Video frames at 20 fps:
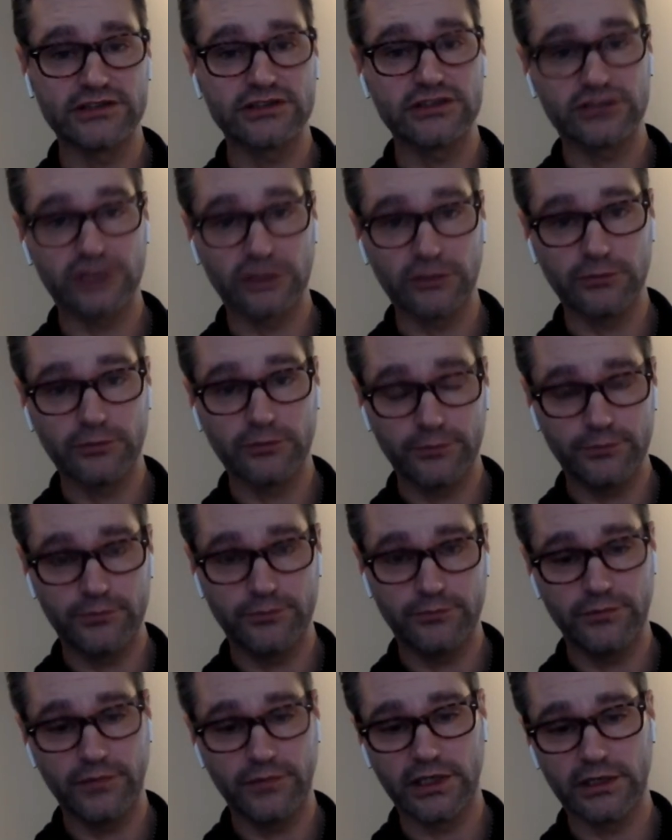So
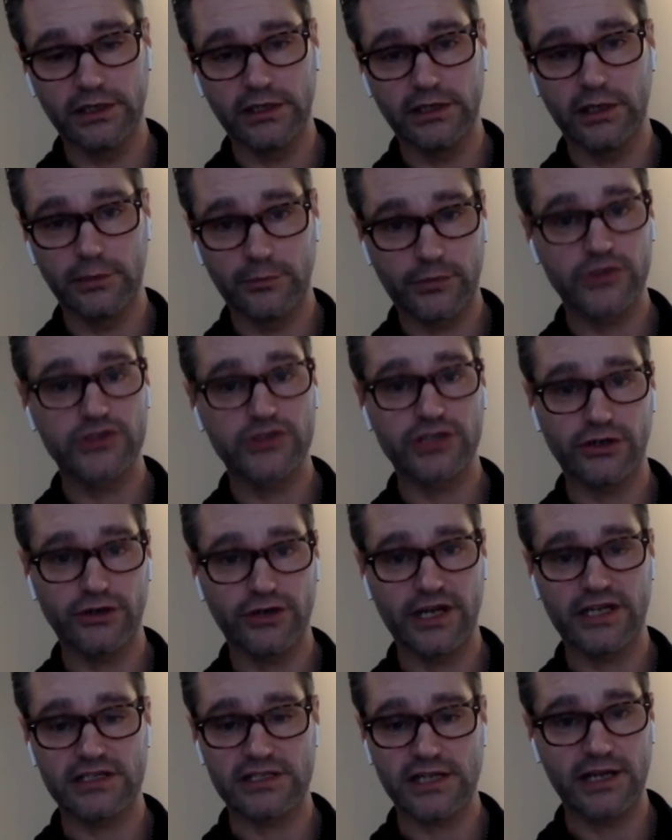
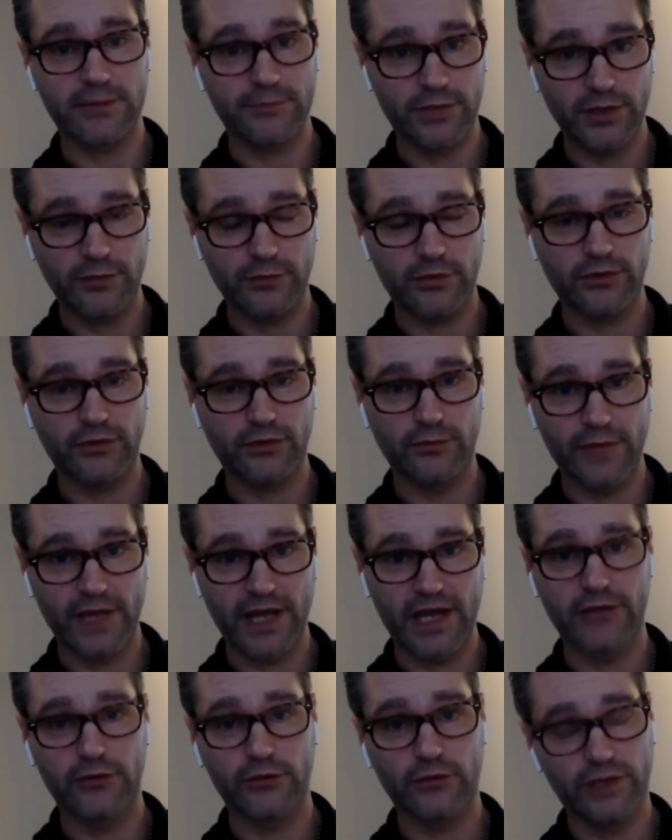personas like people,
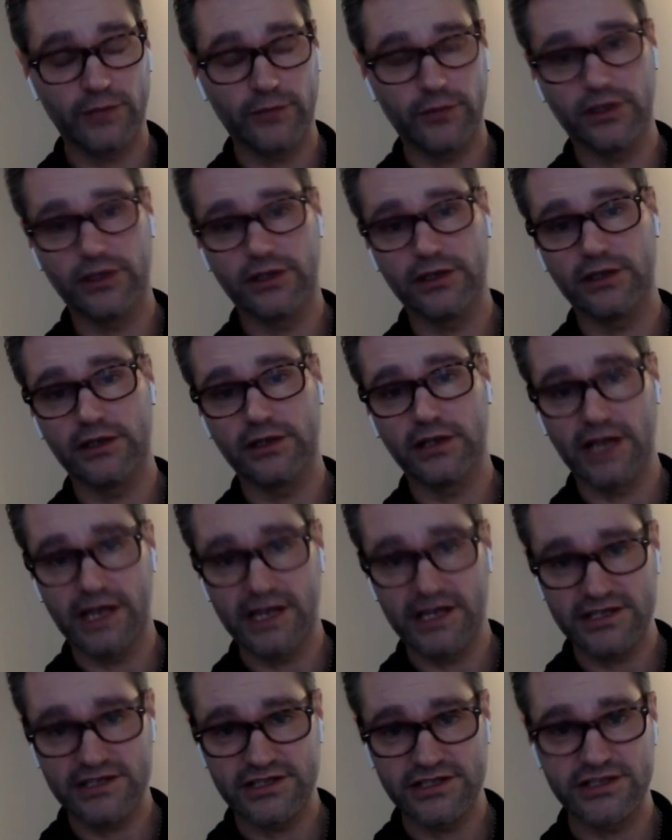men, women,
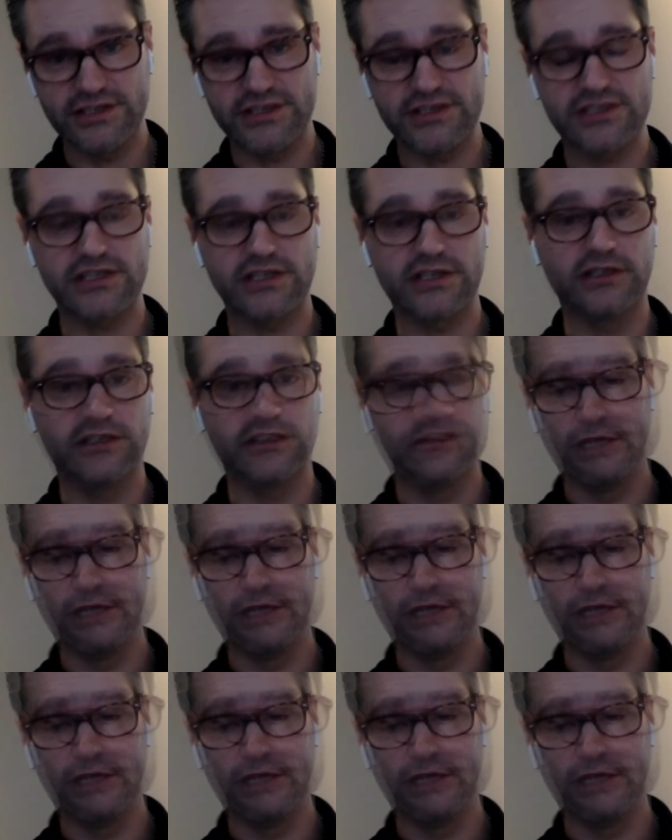ages,